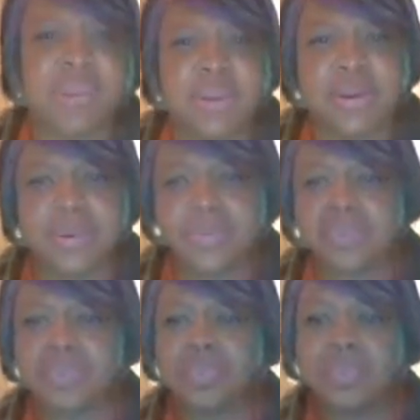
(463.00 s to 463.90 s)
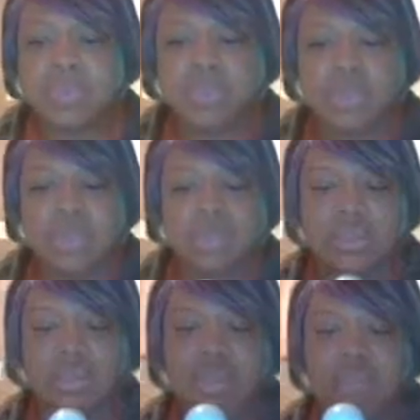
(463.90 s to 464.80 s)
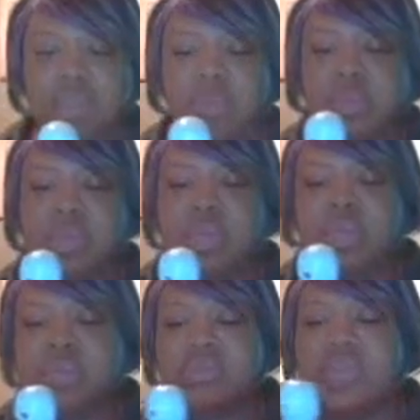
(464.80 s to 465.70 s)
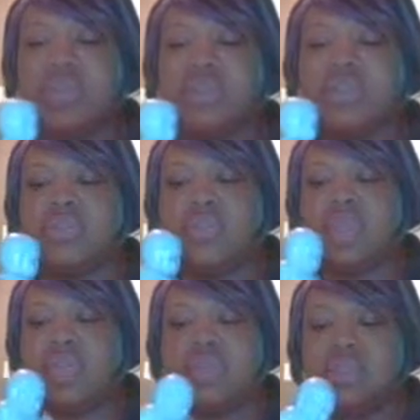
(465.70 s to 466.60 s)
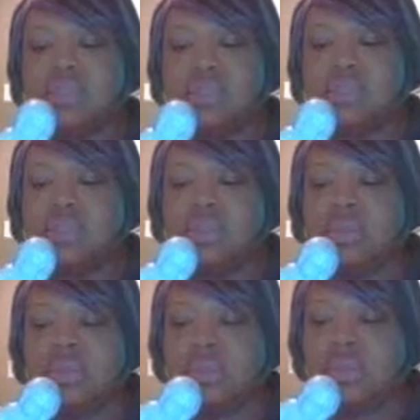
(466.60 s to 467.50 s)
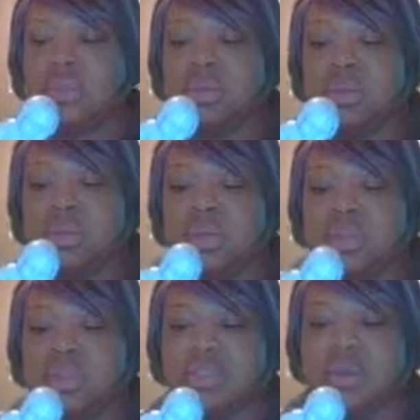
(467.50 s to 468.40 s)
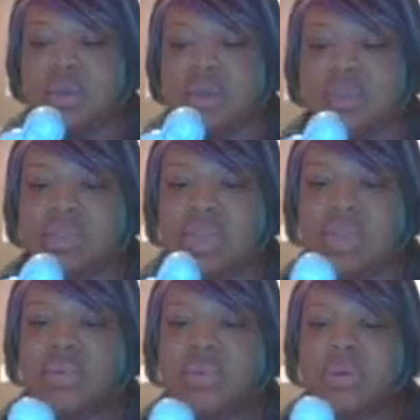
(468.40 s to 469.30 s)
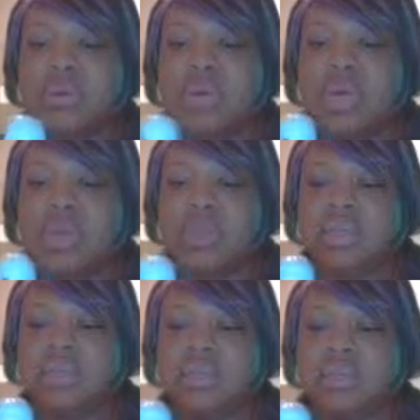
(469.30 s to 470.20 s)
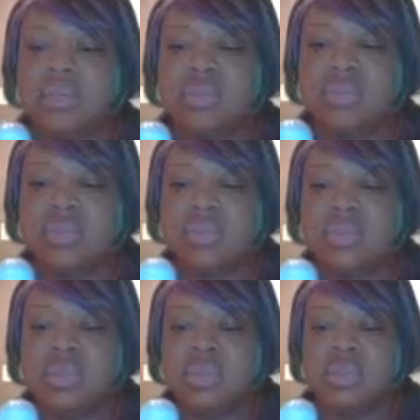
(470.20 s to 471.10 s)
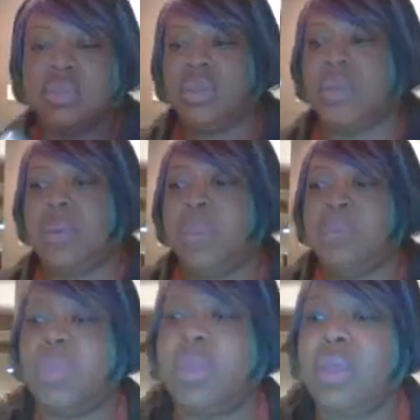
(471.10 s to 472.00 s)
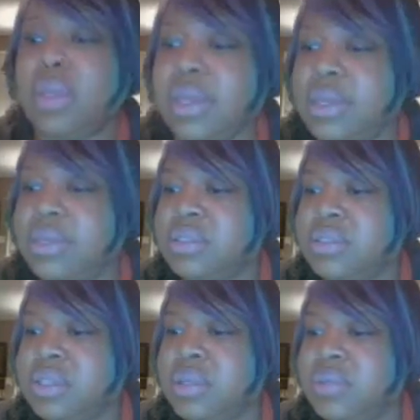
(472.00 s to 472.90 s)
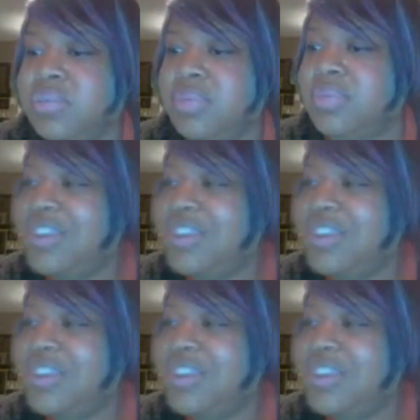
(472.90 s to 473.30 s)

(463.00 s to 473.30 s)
there. So I keep her as a reminder of what's on the outside and what remains. Yeah. And